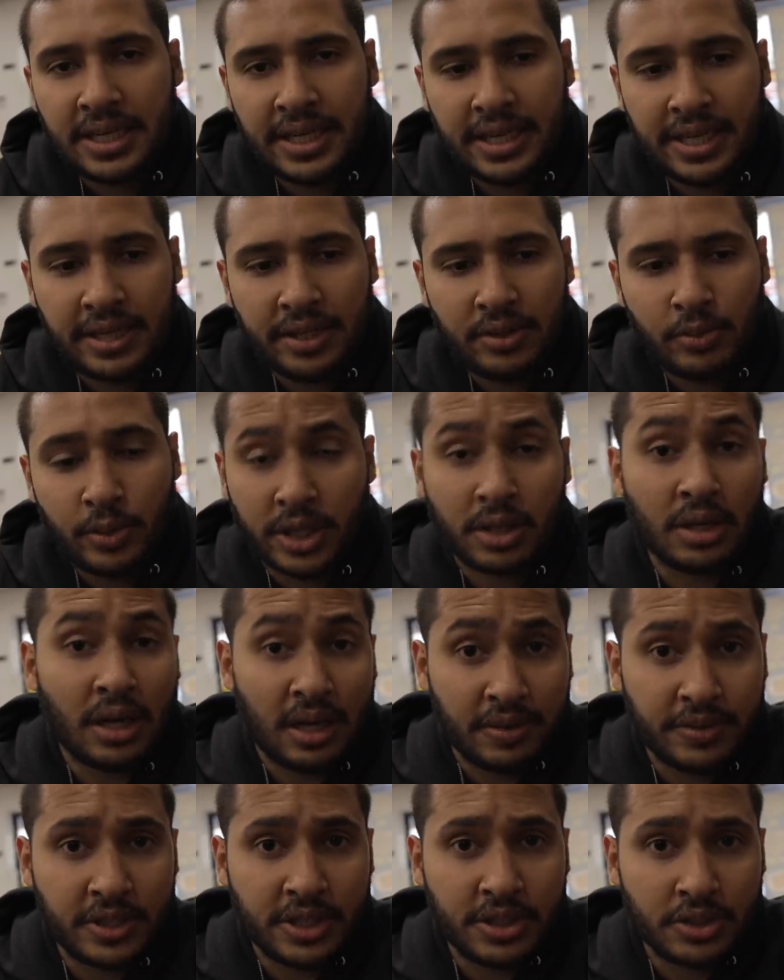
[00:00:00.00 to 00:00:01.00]
and where
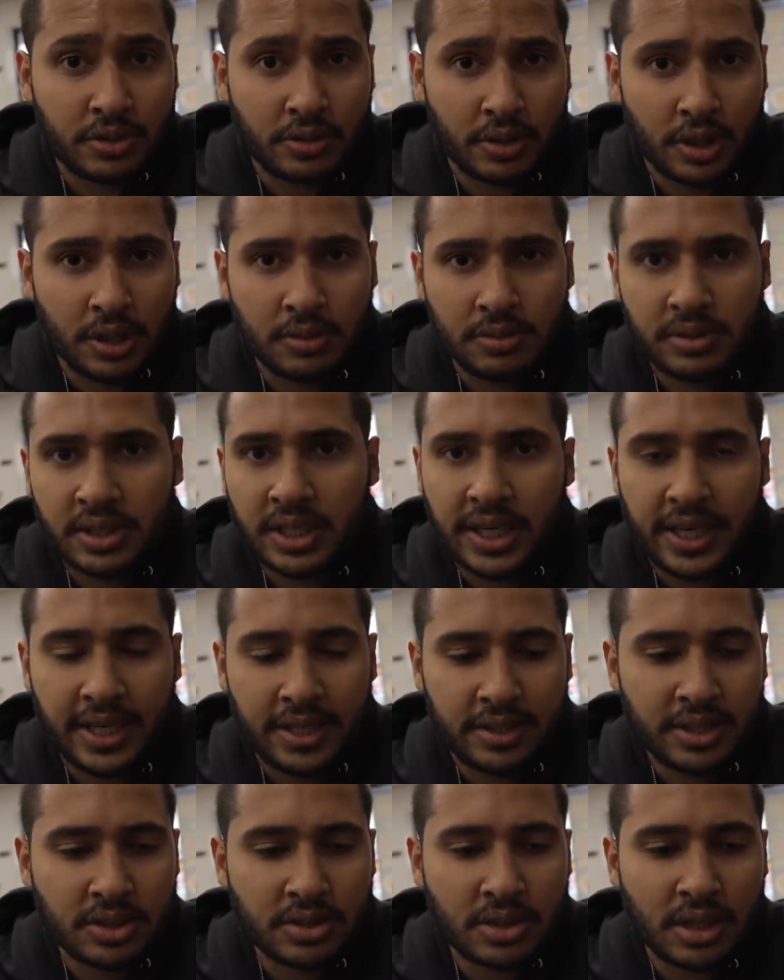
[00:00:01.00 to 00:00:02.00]
coffee is grown.
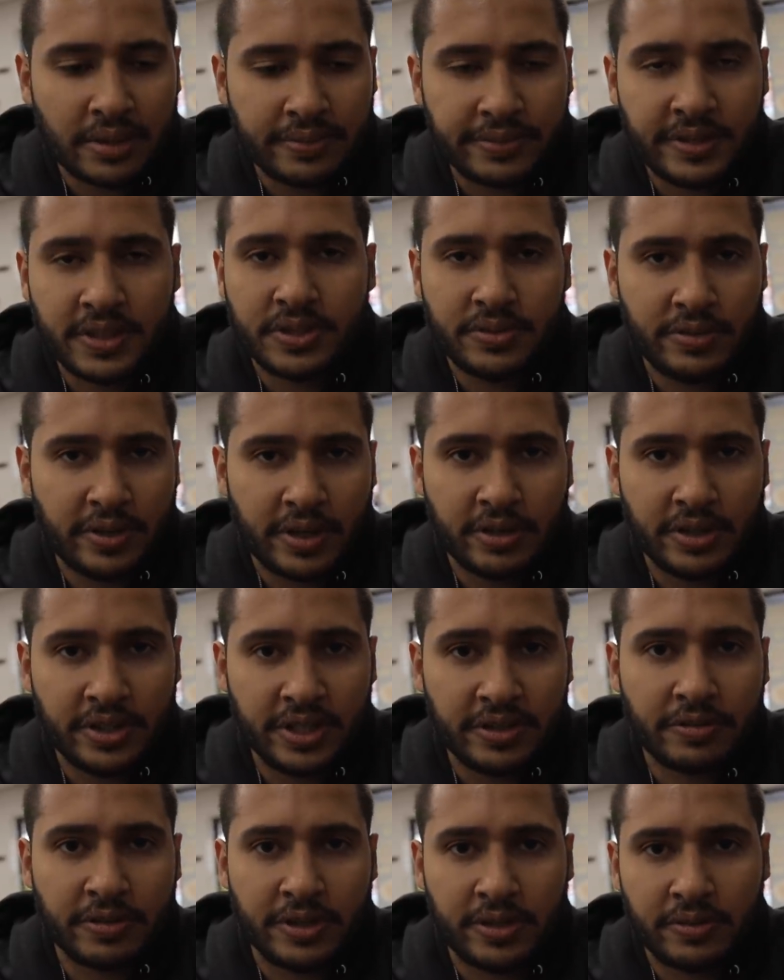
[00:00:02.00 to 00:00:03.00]
And this coffee is very
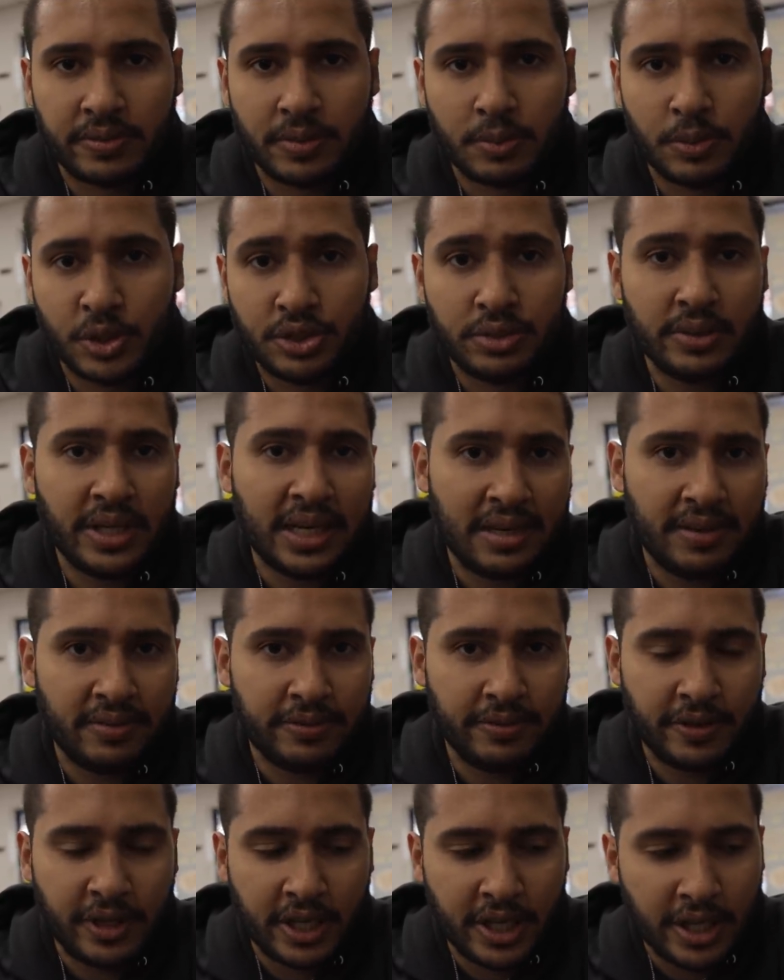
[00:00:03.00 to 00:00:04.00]
different from what you
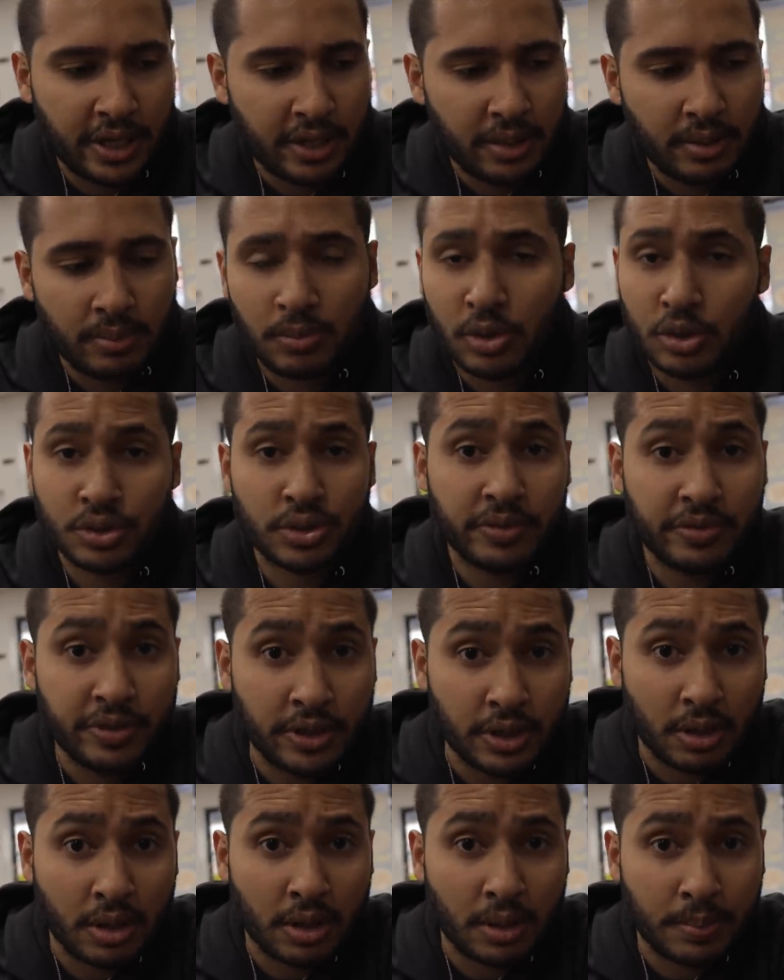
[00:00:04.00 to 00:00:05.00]
have in most of
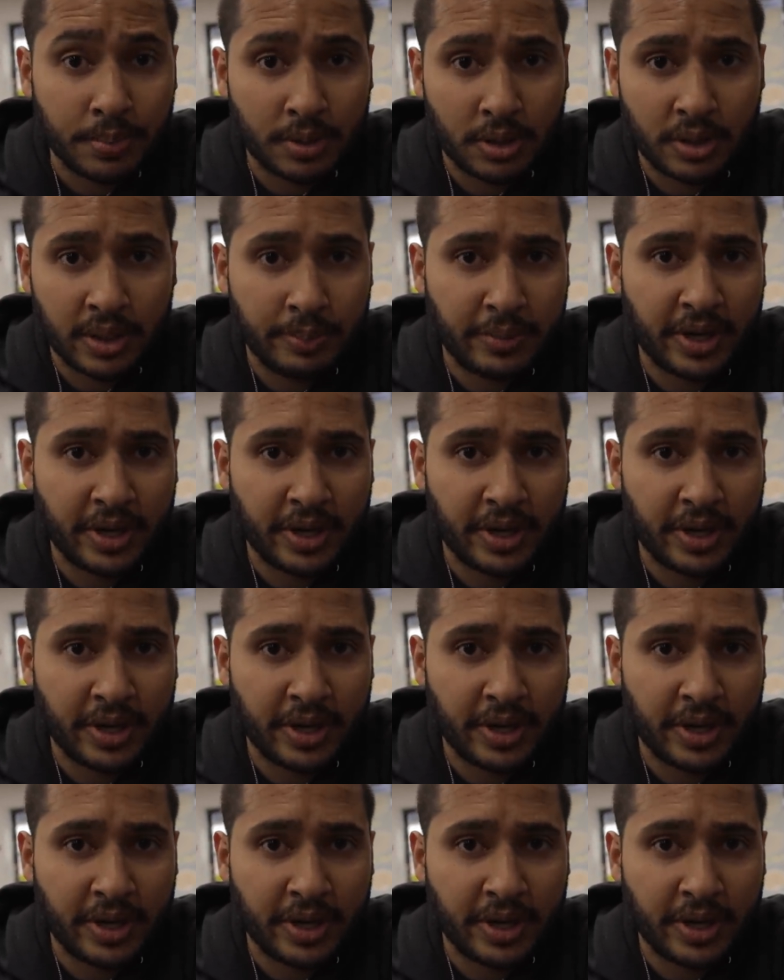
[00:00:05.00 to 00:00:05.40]
Europe or